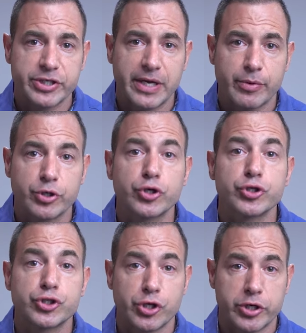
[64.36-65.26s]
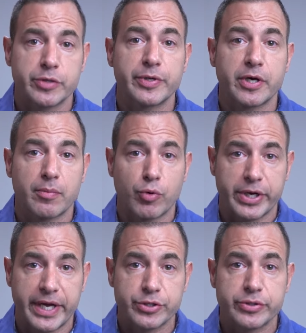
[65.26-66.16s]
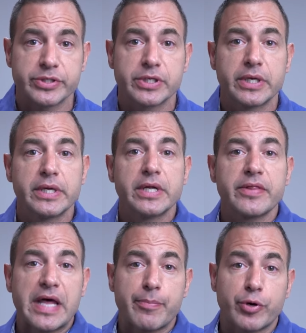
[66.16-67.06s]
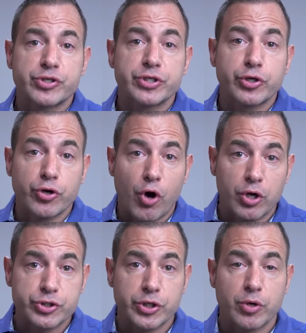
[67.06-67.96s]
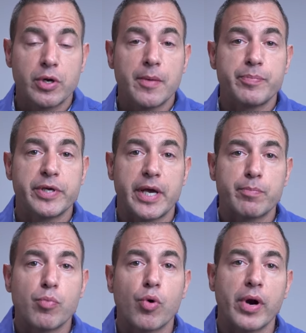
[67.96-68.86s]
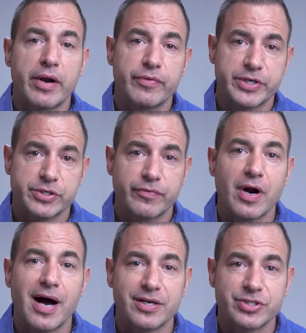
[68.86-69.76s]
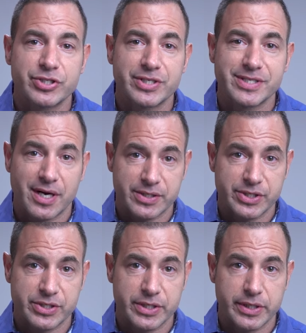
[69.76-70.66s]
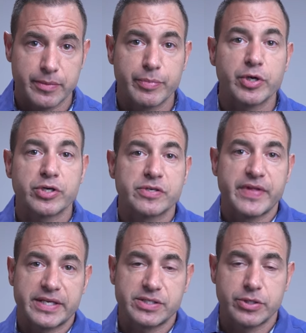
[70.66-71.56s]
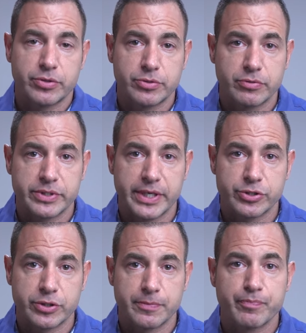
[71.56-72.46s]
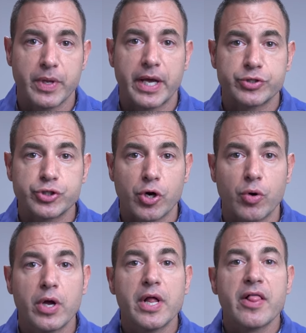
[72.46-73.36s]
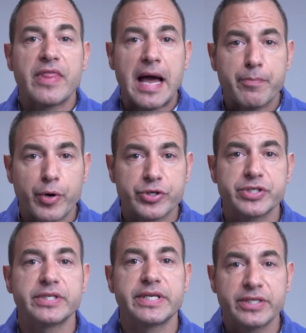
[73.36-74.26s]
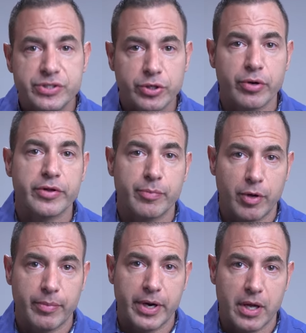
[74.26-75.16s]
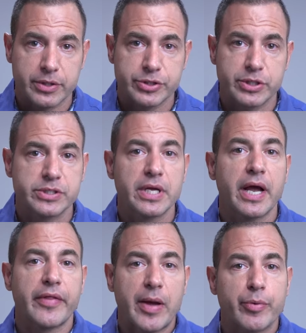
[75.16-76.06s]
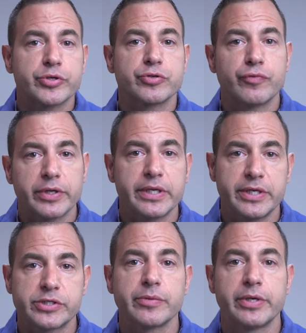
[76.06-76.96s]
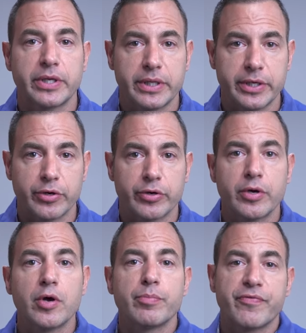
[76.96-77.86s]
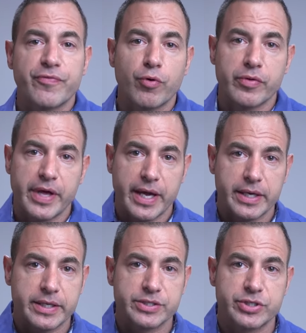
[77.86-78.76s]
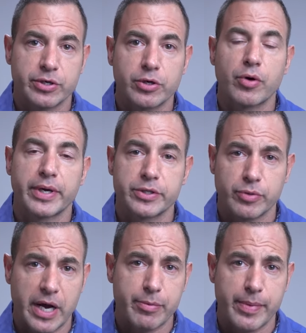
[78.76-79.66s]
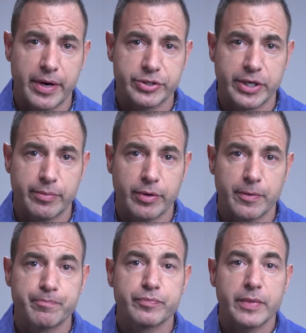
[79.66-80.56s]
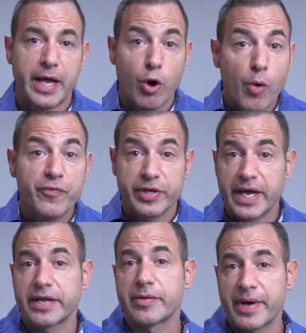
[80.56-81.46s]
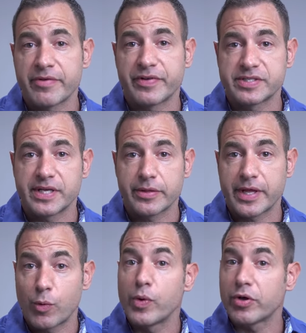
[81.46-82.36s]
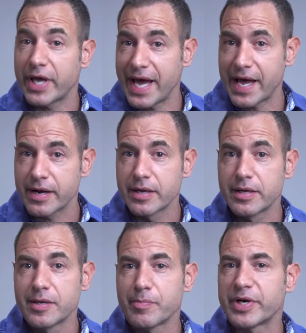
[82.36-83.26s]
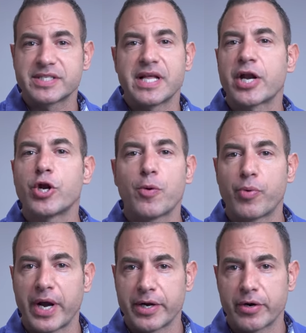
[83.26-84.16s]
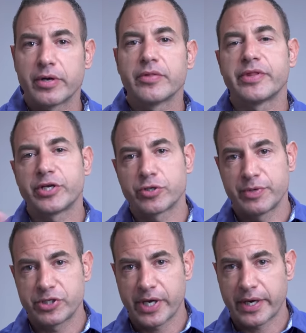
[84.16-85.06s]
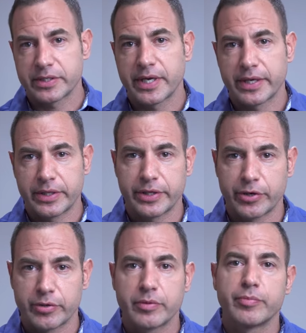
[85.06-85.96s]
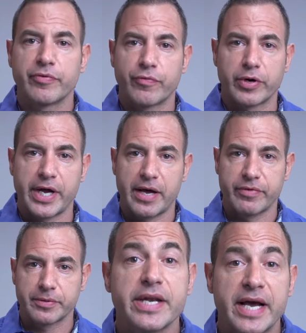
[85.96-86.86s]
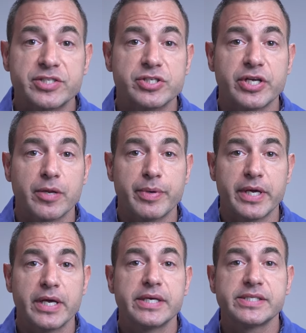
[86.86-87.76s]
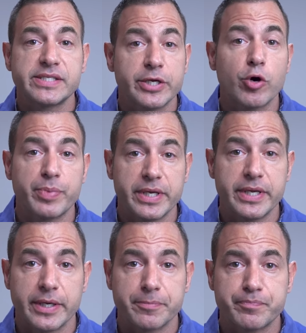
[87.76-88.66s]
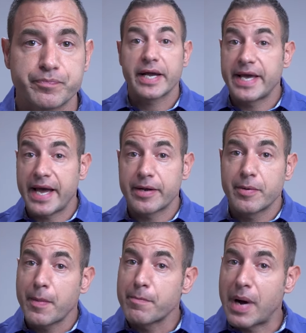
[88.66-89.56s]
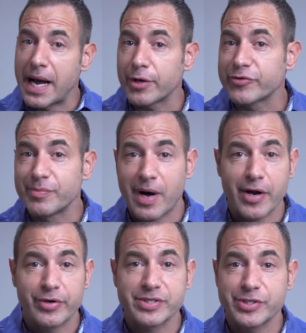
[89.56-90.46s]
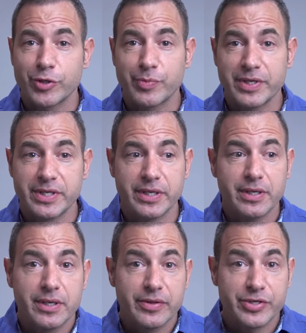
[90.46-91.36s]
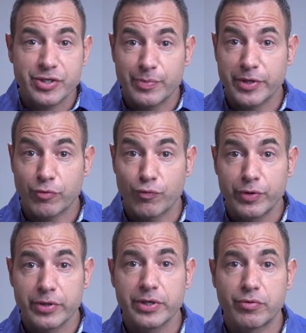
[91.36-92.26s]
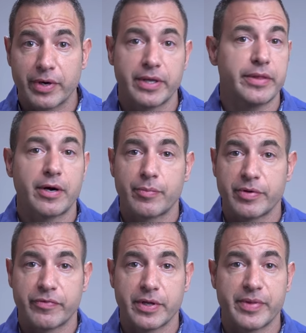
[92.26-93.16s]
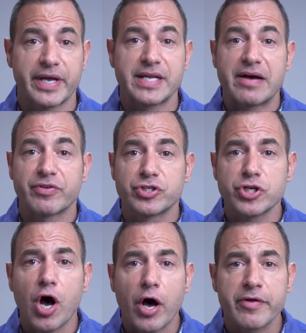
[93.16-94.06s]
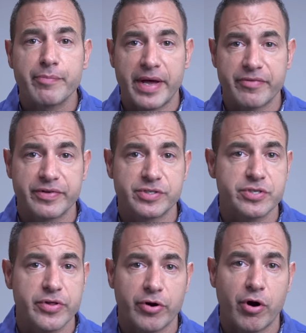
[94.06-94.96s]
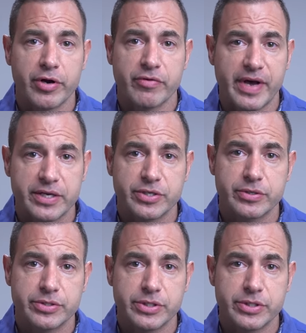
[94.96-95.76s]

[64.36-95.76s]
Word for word: chamber could start to become more dangerous. That person can also be more at risk for oxygen toxicity because of that C O two retention. And so that person needs to go to their pulmonologist, and that person really needs to be cleared before they consider going into a hyperbaric chamber and hopefully getting the benefits that they will get, but it's not a no-brainer. They should be checked and cleared before diving. Next is going to be C O P D. Again, mild to moderate C O P D, this could be a really great therapy for them. They could have a ton of benefits to their cardiovascular